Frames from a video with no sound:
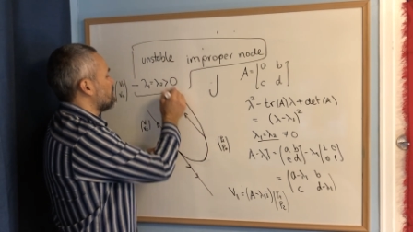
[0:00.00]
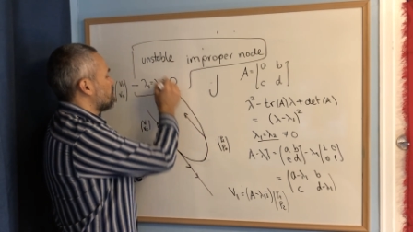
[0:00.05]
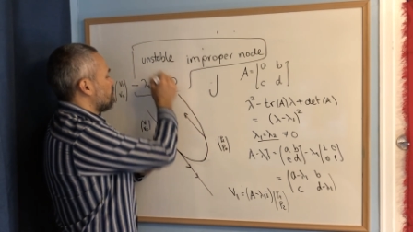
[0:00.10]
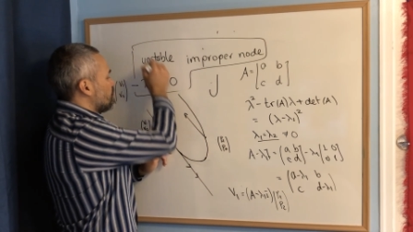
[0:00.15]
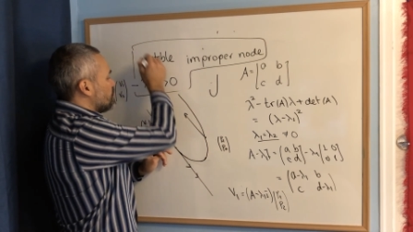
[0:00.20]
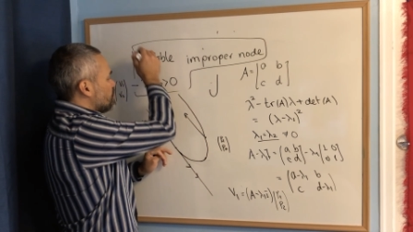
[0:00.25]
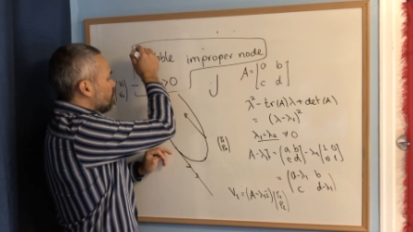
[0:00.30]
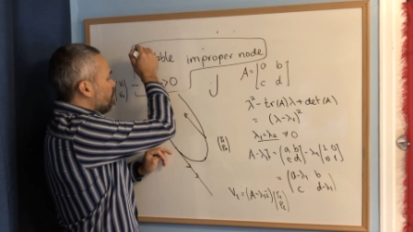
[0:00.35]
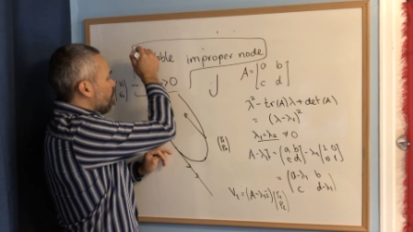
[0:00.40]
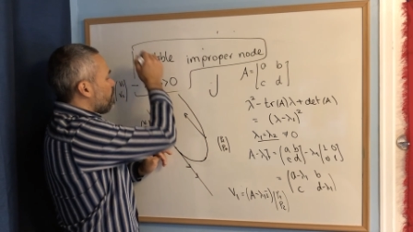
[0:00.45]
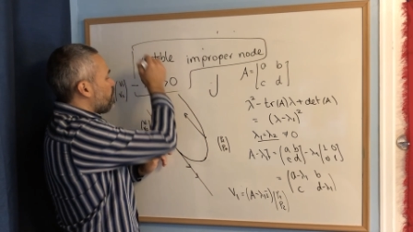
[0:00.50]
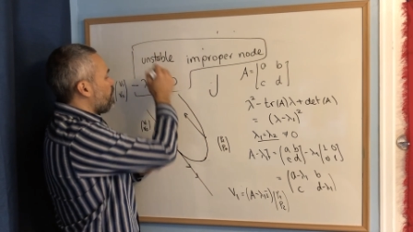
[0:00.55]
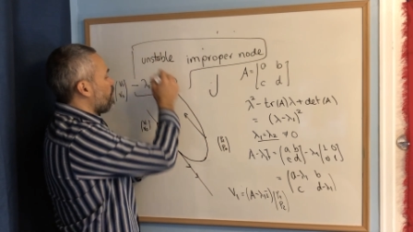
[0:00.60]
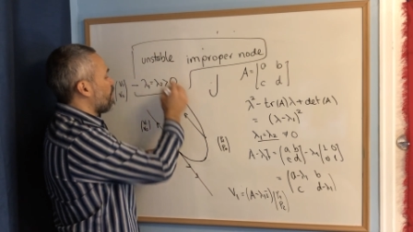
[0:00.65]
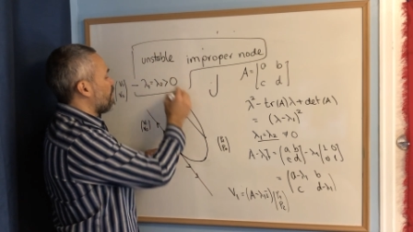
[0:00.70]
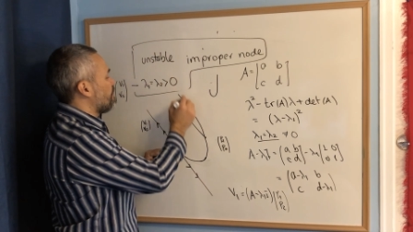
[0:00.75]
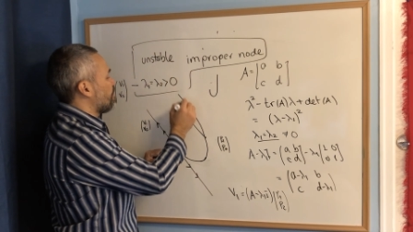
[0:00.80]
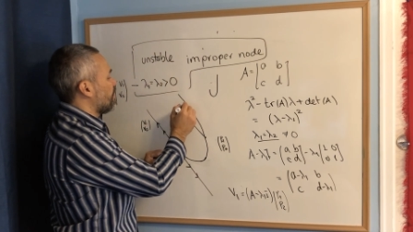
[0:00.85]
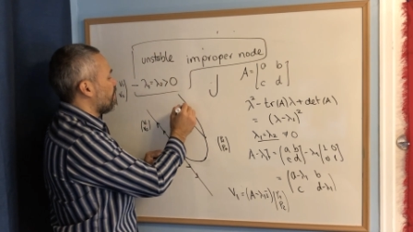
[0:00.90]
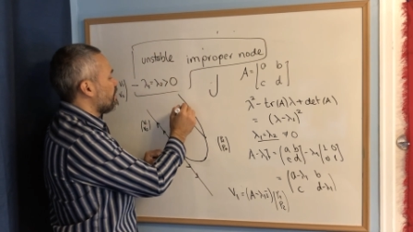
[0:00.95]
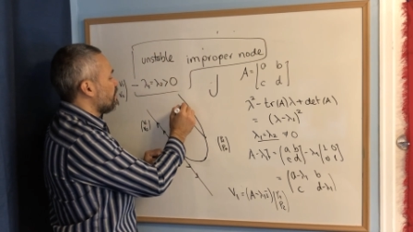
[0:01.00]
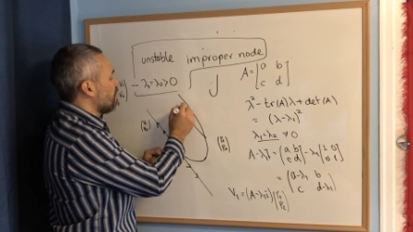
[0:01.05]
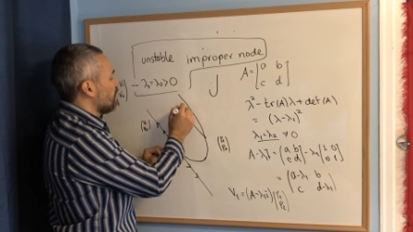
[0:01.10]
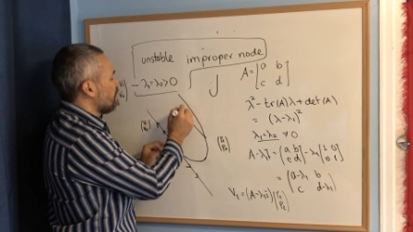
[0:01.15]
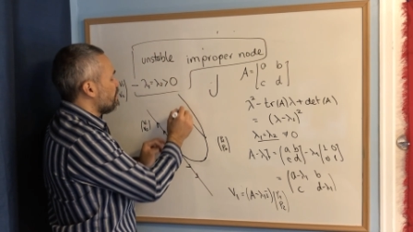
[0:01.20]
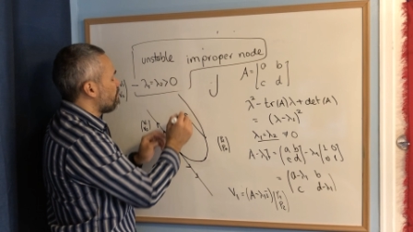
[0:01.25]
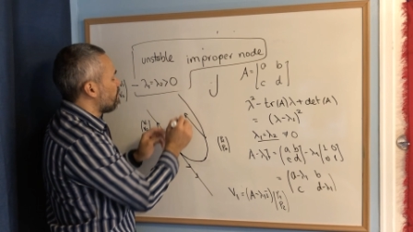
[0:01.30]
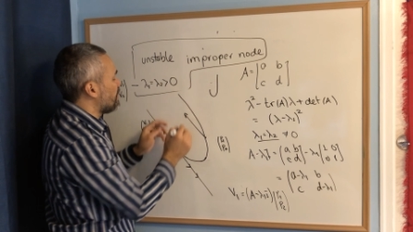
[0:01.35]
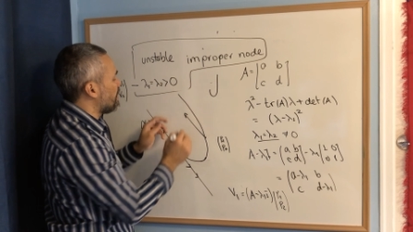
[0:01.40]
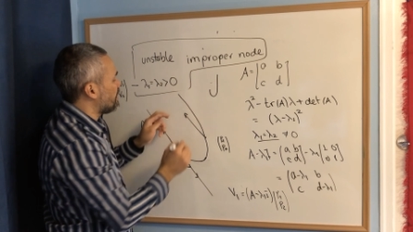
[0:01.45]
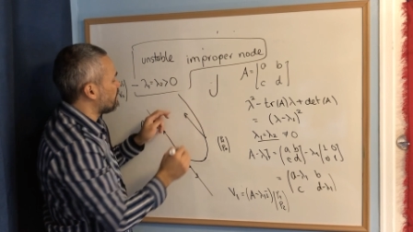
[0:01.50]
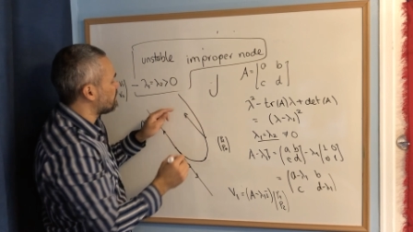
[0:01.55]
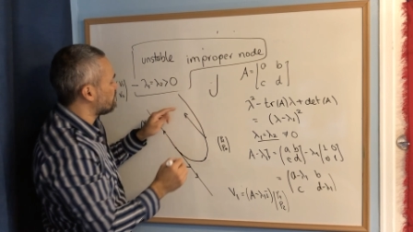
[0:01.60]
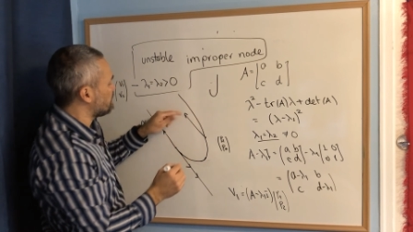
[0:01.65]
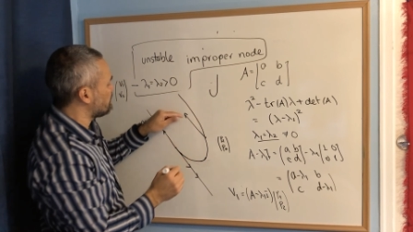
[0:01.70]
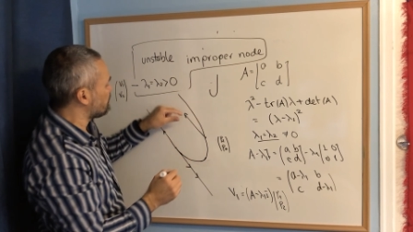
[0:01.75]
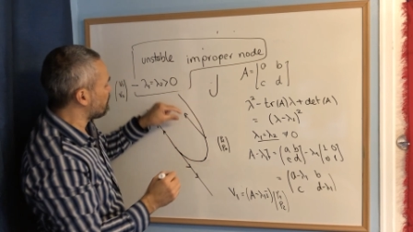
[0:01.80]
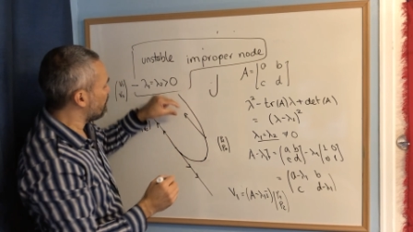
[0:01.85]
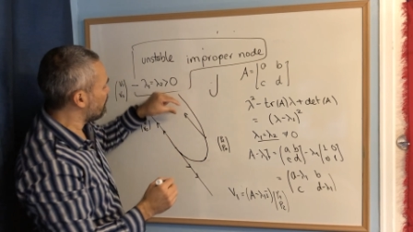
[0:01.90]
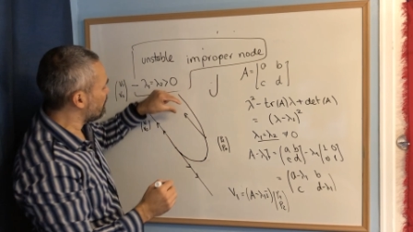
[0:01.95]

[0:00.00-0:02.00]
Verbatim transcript: is going to go forever, but it's